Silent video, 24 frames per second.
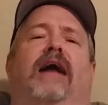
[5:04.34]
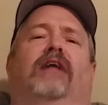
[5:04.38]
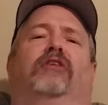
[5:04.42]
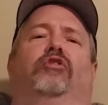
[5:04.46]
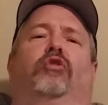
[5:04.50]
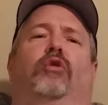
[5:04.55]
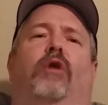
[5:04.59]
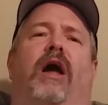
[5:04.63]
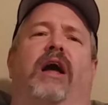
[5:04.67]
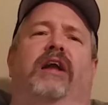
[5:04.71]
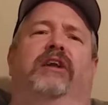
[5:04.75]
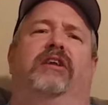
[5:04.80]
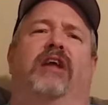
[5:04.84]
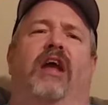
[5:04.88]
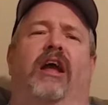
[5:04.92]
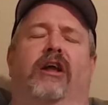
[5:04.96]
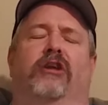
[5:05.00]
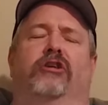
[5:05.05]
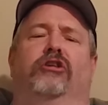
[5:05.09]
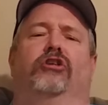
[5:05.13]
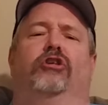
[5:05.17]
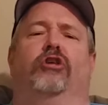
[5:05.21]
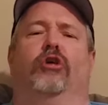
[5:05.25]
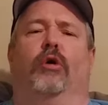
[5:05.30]
that's what I
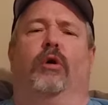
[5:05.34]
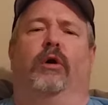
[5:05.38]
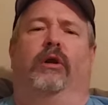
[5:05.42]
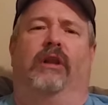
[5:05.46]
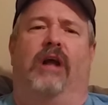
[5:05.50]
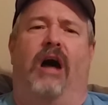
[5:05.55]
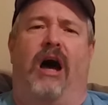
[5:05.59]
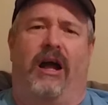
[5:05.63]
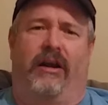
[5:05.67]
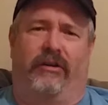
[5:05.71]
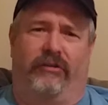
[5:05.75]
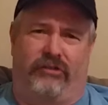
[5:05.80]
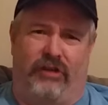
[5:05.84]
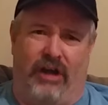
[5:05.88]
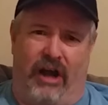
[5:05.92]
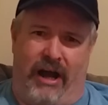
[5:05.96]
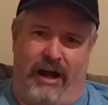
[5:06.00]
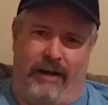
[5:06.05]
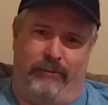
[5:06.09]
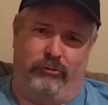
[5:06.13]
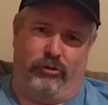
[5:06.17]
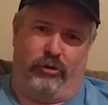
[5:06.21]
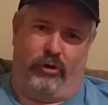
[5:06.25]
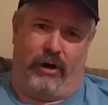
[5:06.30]
tend to do a lot of
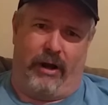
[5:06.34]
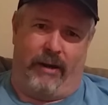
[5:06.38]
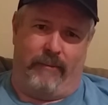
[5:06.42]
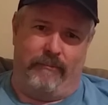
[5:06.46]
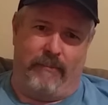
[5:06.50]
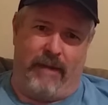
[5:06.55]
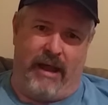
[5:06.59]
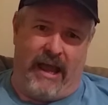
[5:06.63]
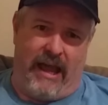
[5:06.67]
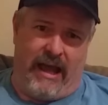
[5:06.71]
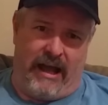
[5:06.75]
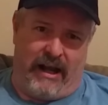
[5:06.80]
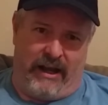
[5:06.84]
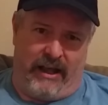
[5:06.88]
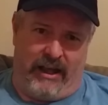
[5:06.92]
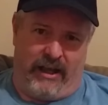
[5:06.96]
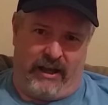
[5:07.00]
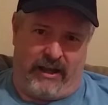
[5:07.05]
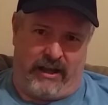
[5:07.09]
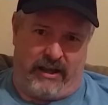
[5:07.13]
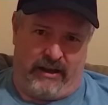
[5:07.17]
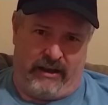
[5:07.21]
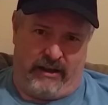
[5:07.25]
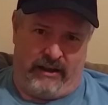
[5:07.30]
times when I'm
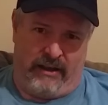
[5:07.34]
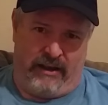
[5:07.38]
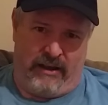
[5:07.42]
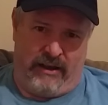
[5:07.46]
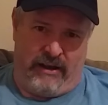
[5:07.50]
manic.